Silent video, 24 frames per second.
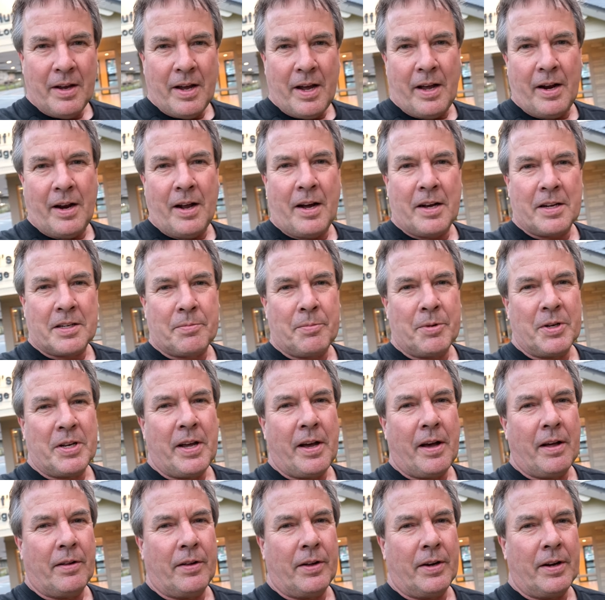had
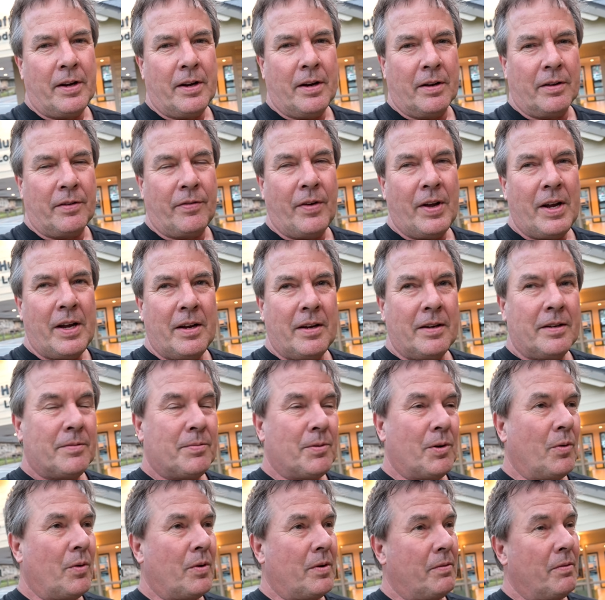hospitality in his veins,
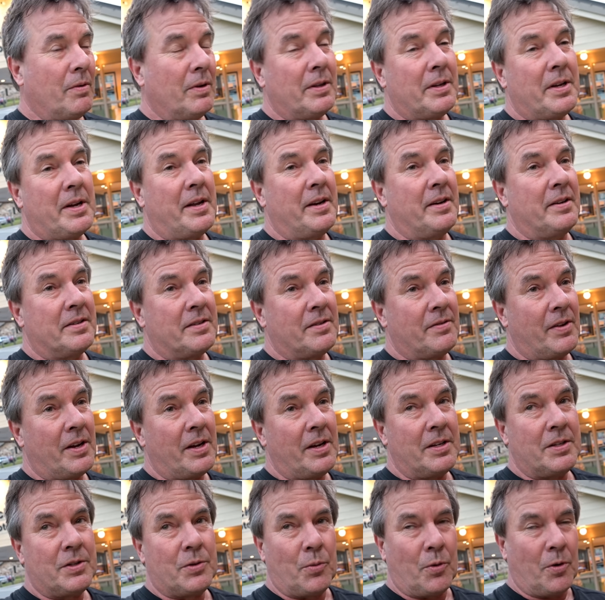but what he really had in his
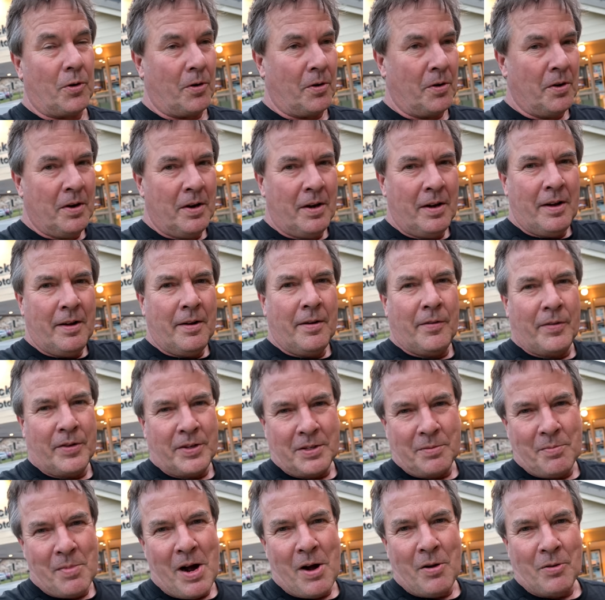veins were
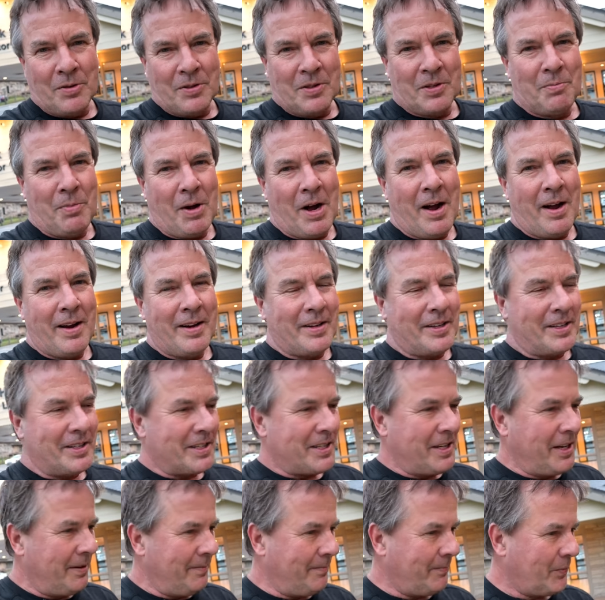these mountains behind
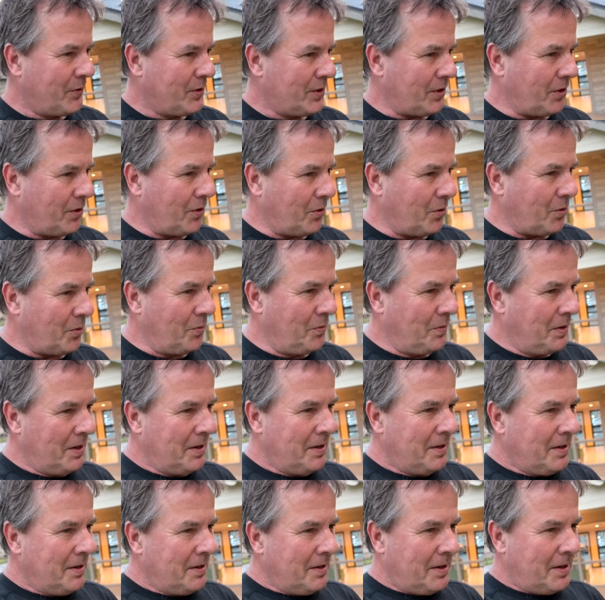us. So
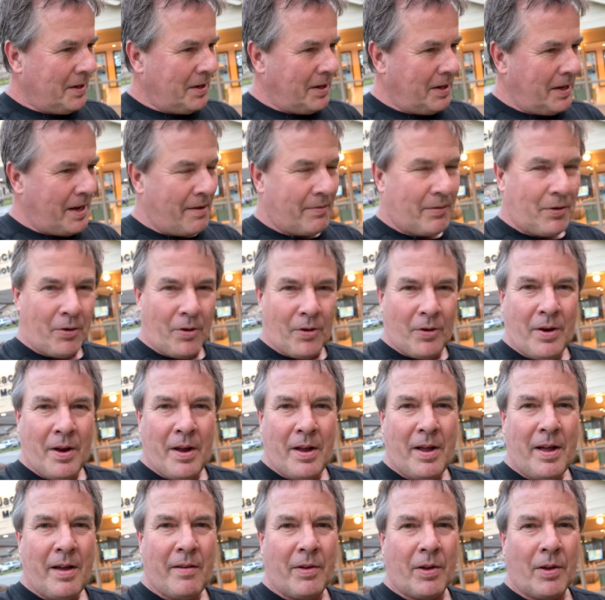uh, after
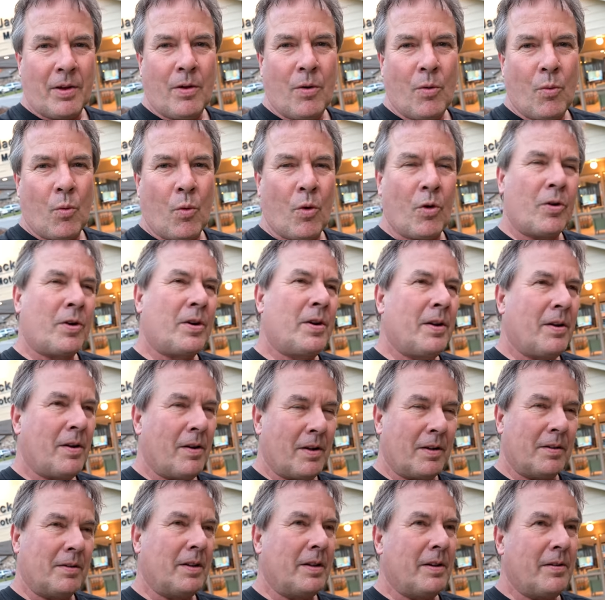having worked
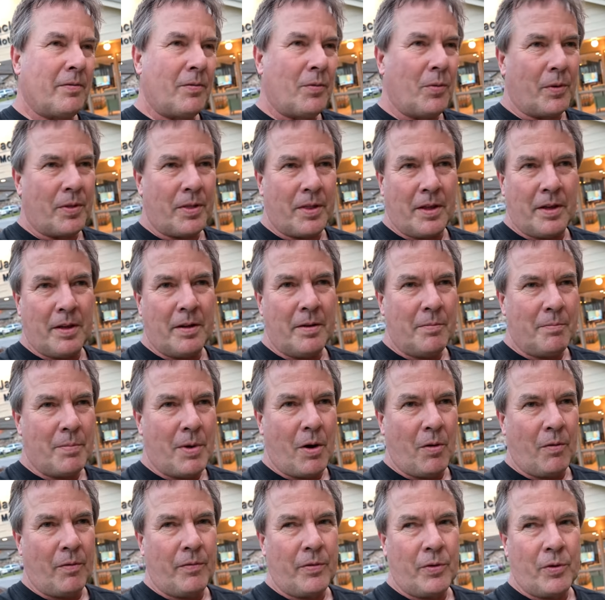and lived with the
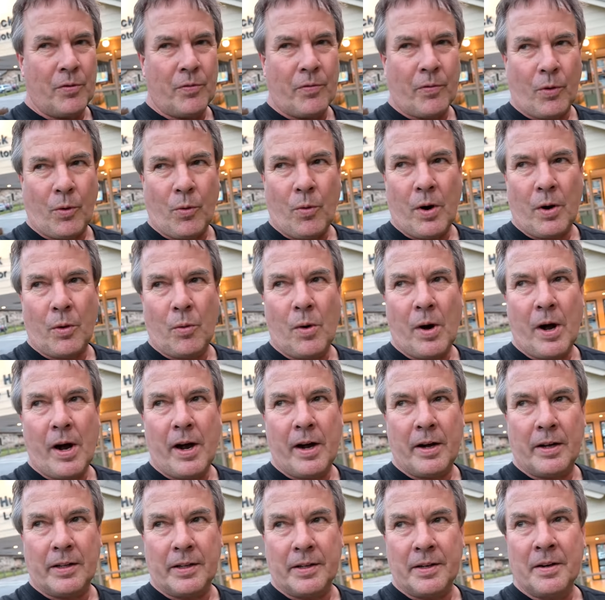Mountain View for quite a
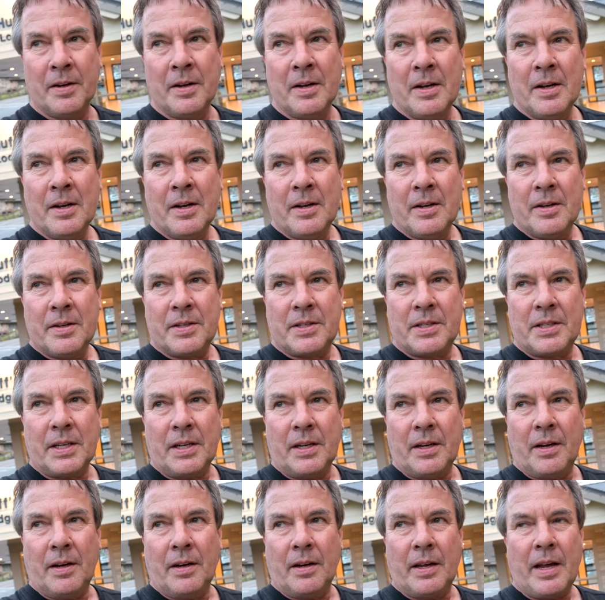while and
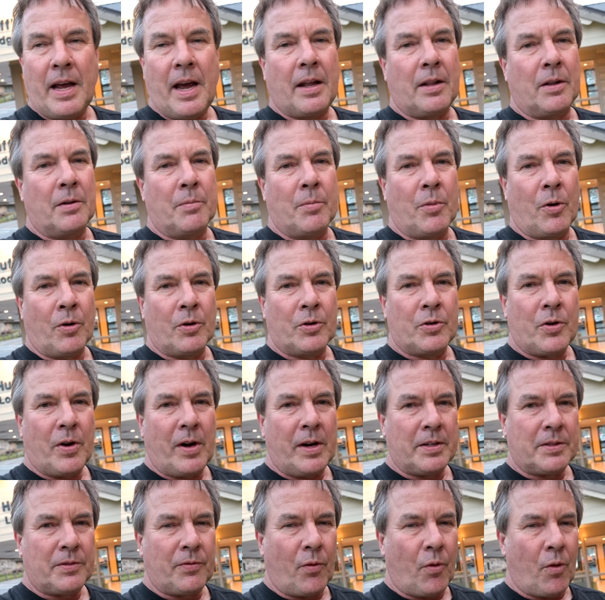seen Gatlinburg
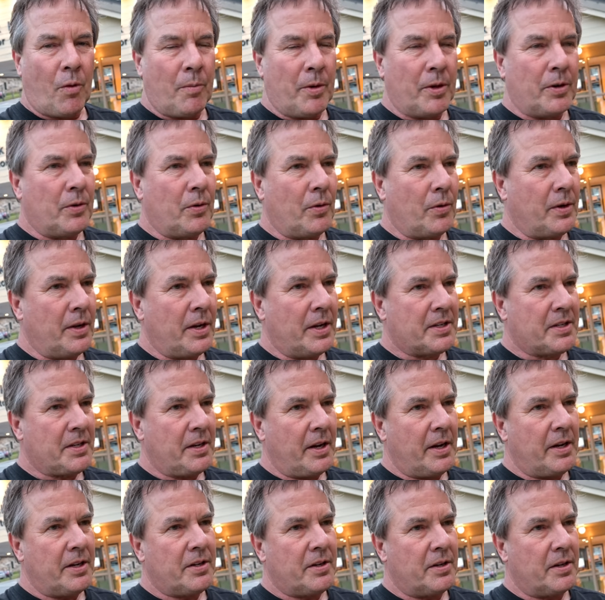transform into a
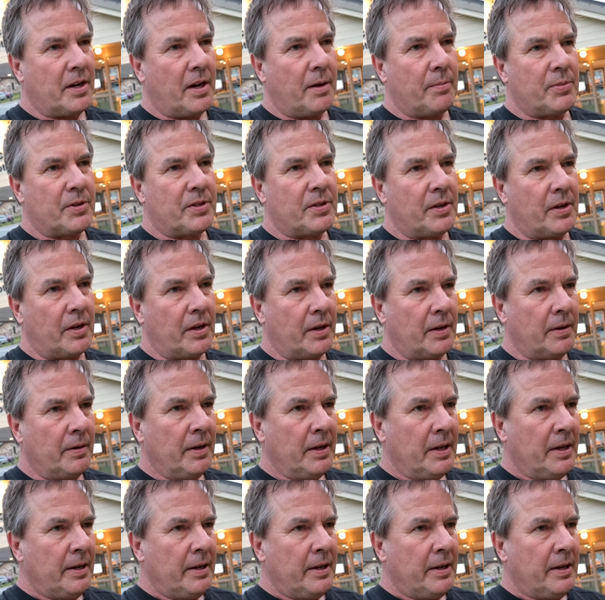destination type of city,